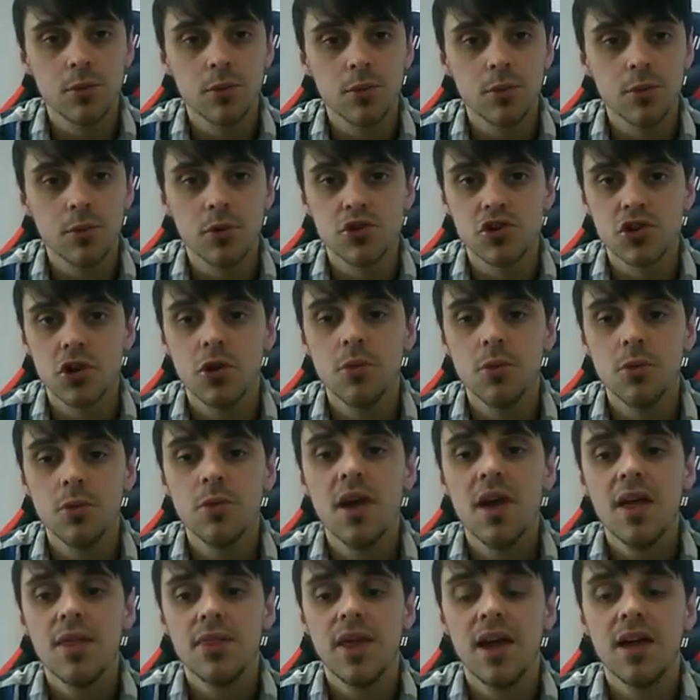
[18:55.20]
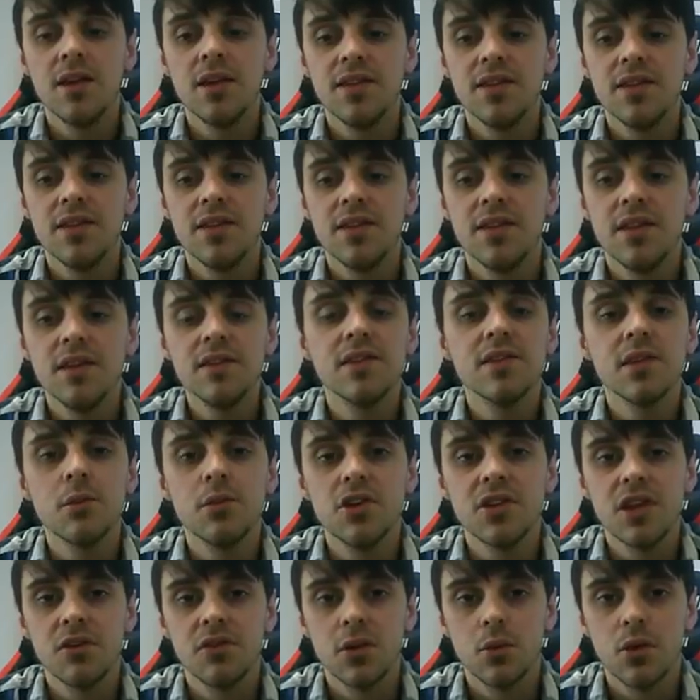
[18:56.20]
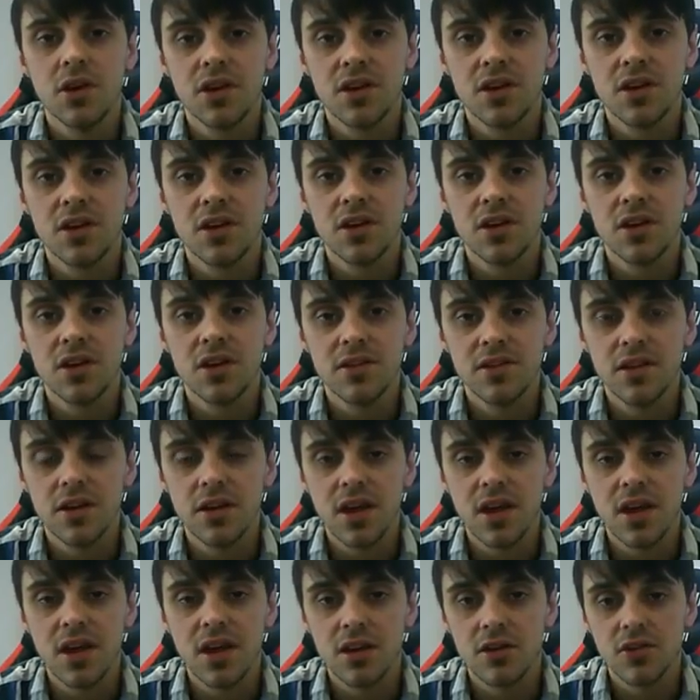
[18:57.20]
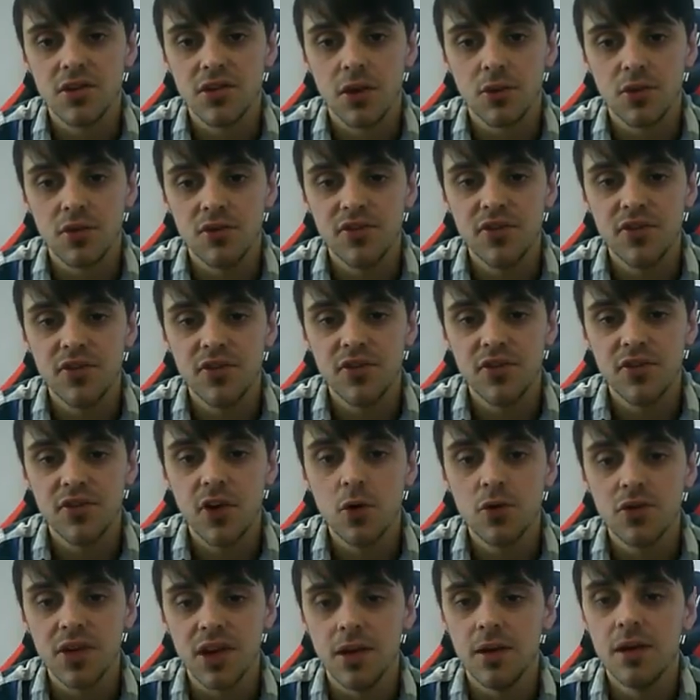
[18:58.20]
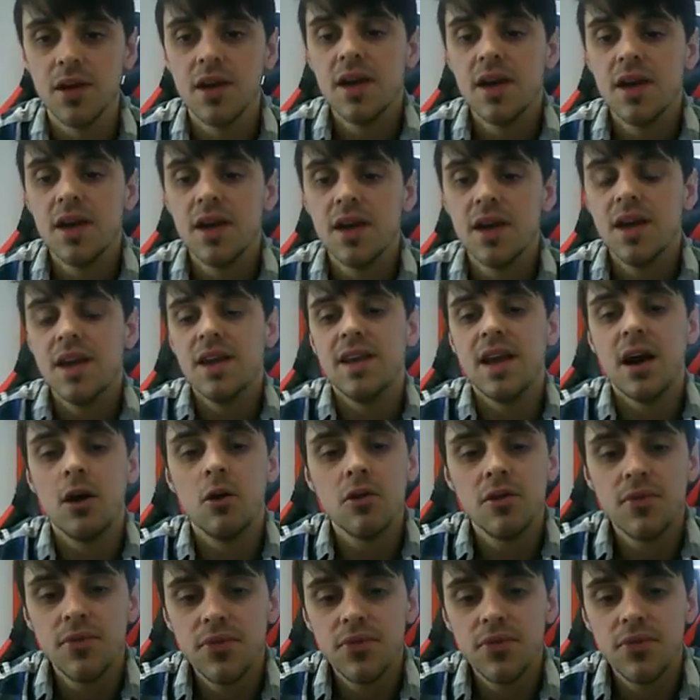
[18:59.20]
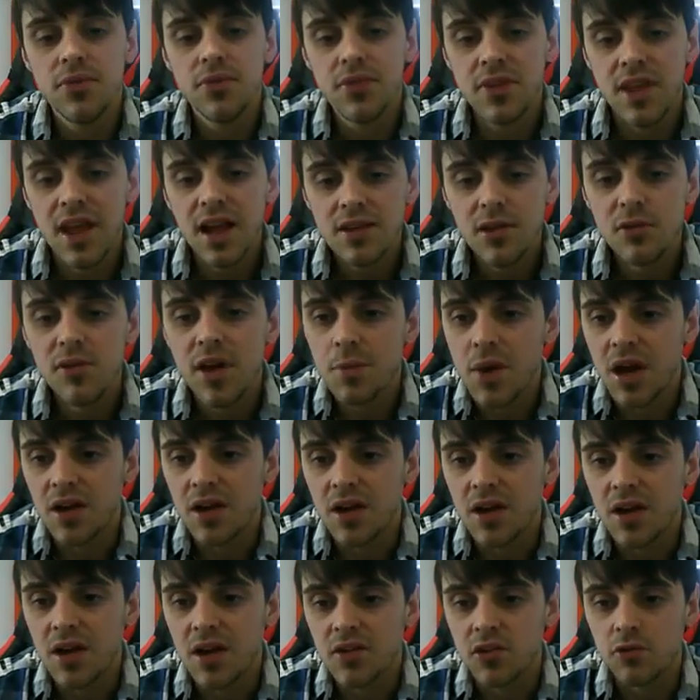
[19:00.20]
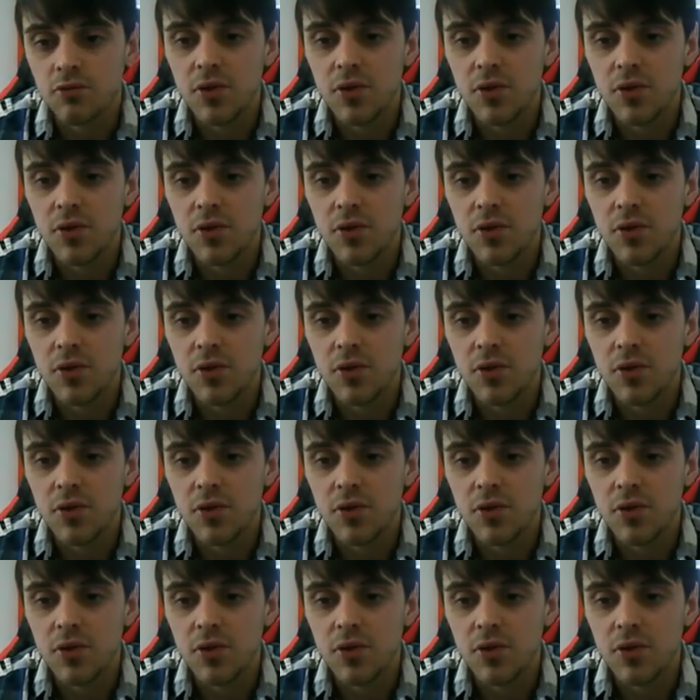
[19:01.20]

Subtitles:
your job, then this is something you definitely want to consider getting yourselves involved in. Now, the active ad packs are